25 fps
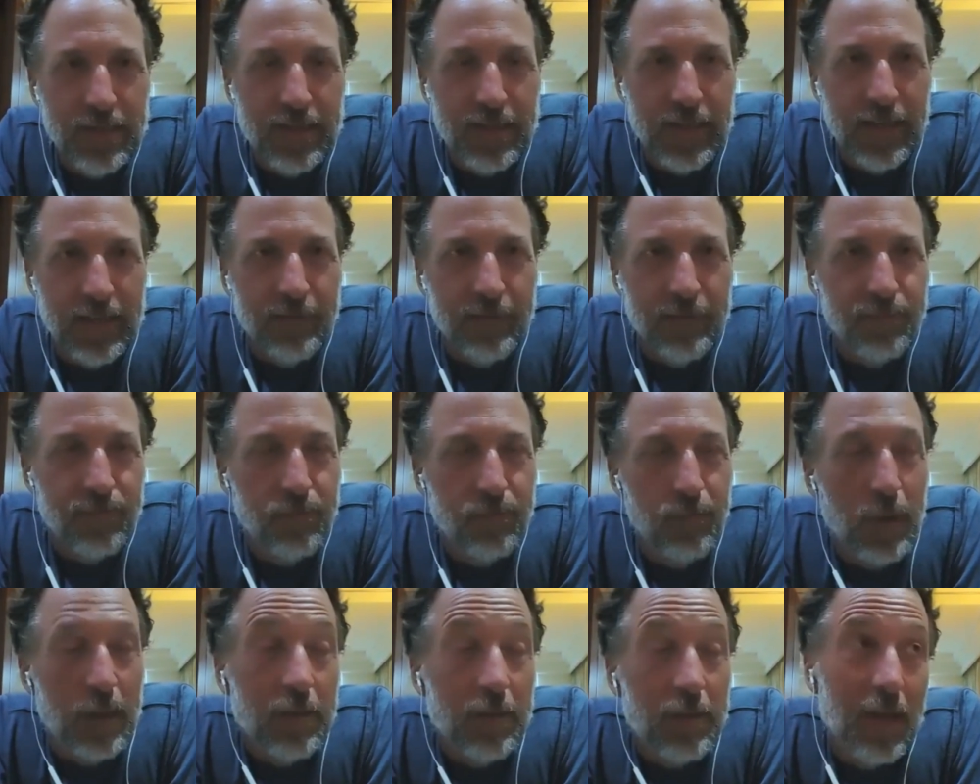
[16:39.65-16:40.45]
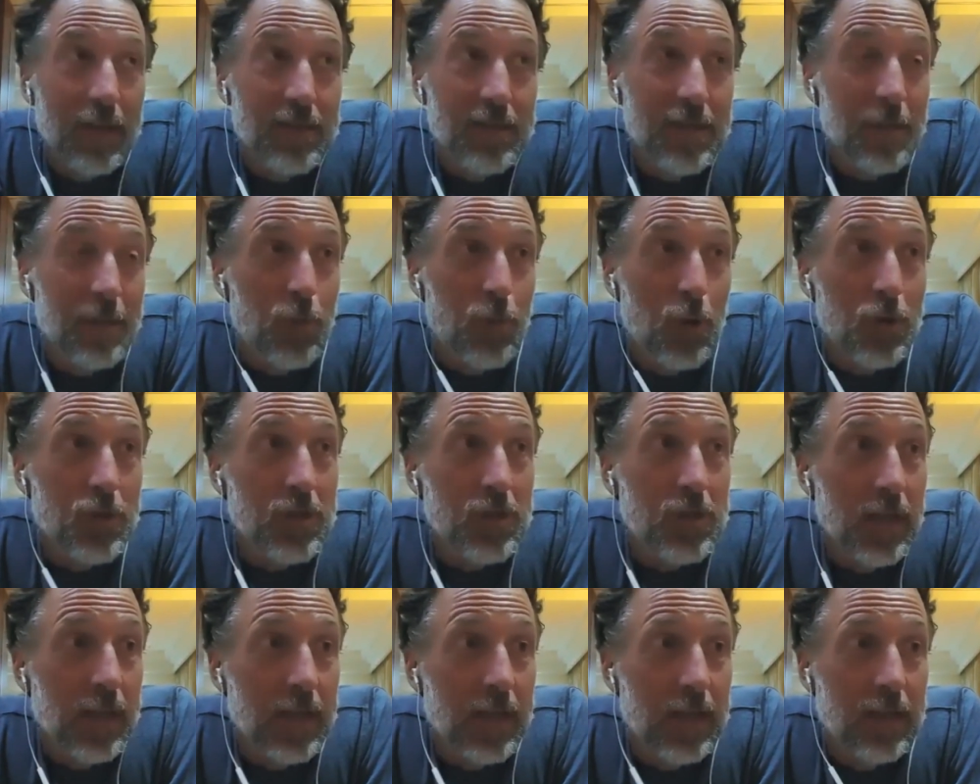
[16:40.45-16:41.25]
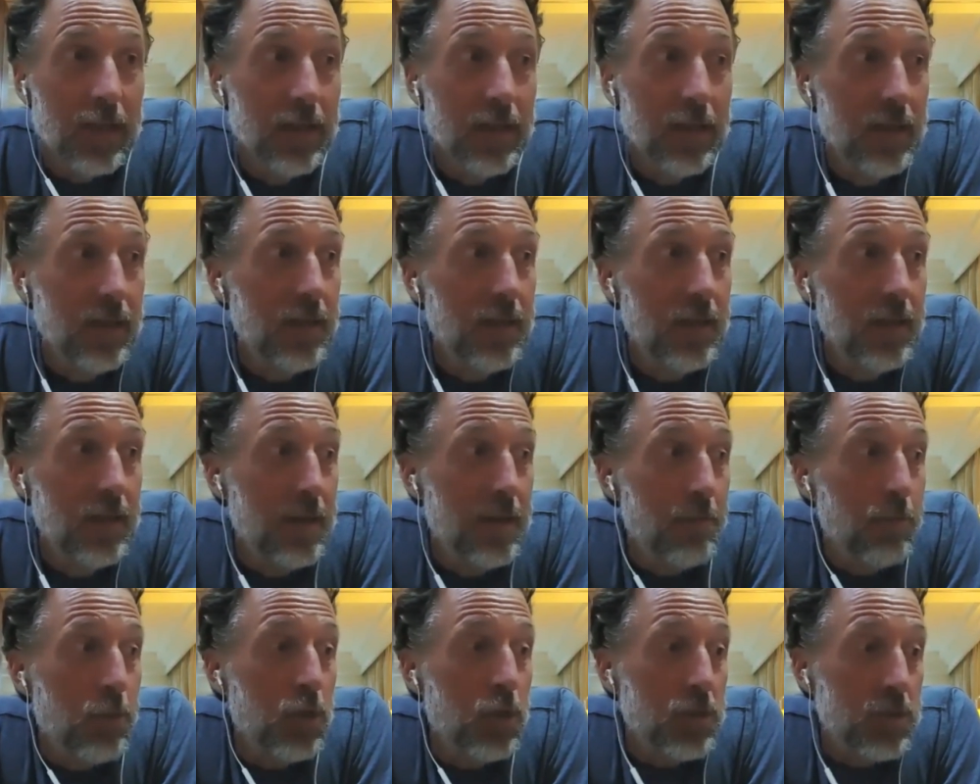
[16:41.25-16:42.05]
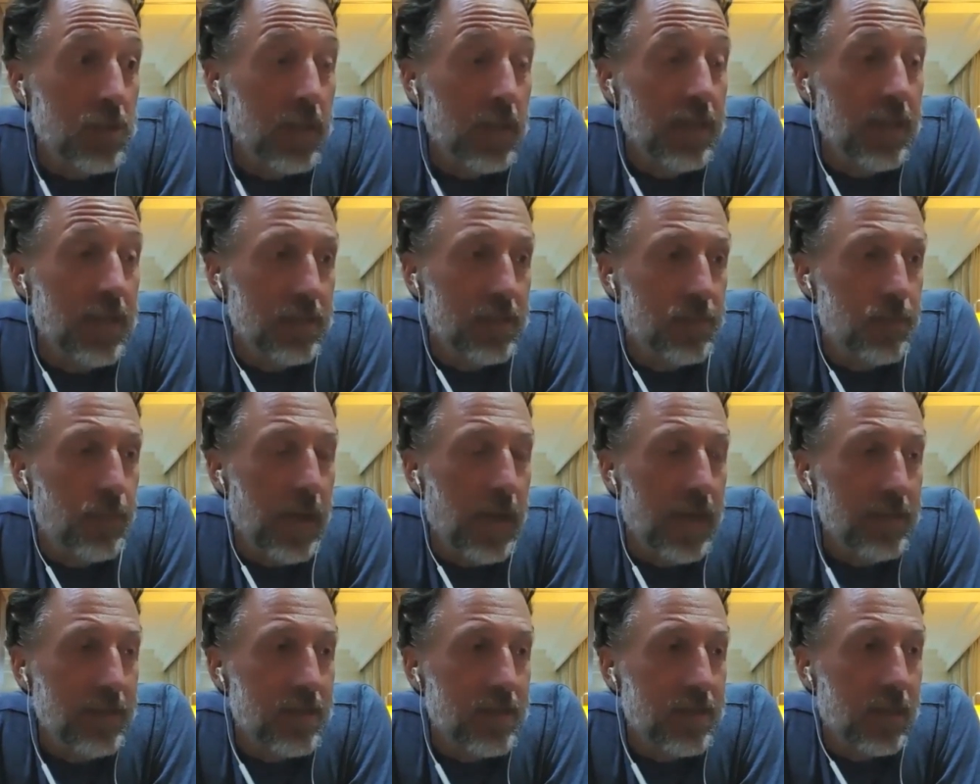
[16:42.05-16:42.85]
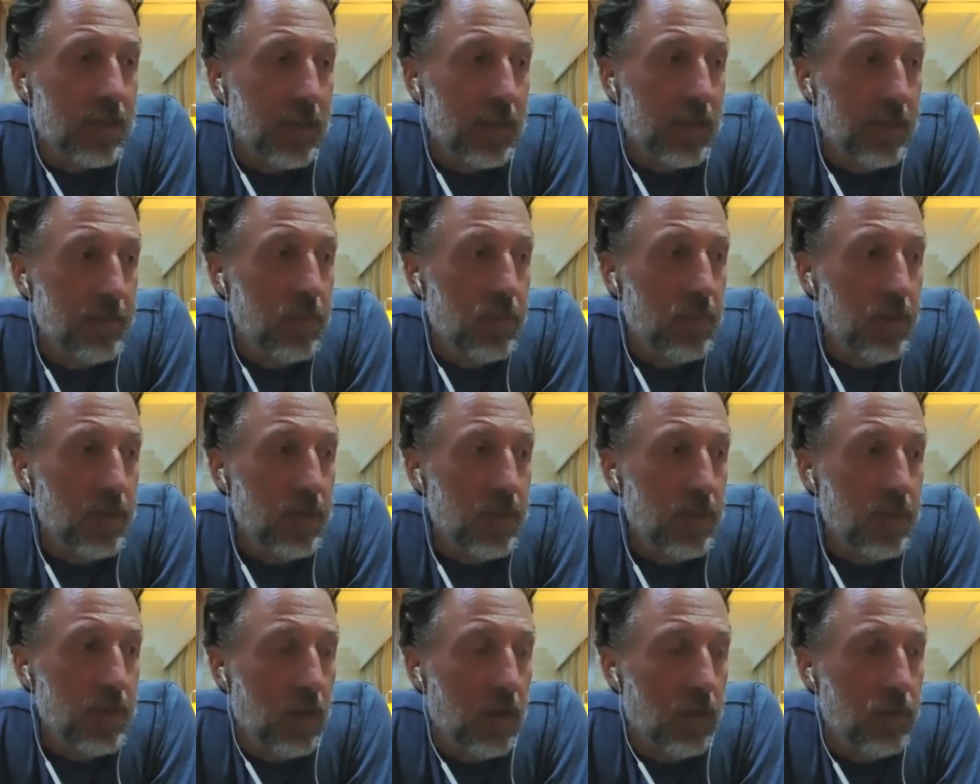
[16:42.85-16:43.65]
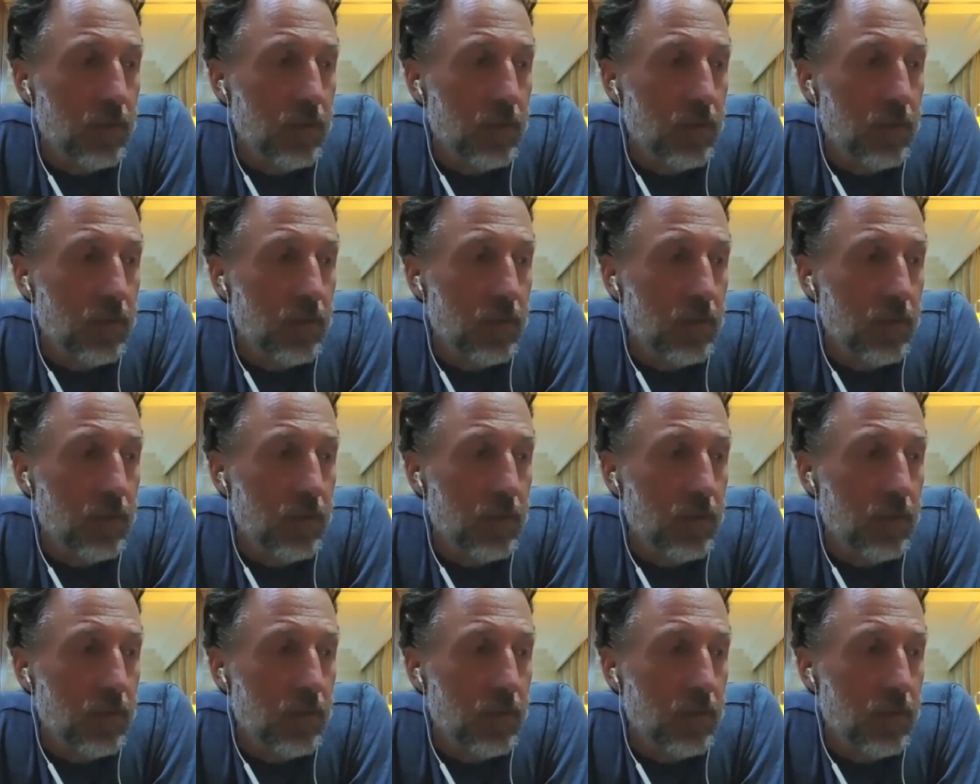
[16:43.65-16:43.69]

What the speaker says: But I'd say personally, it's basically,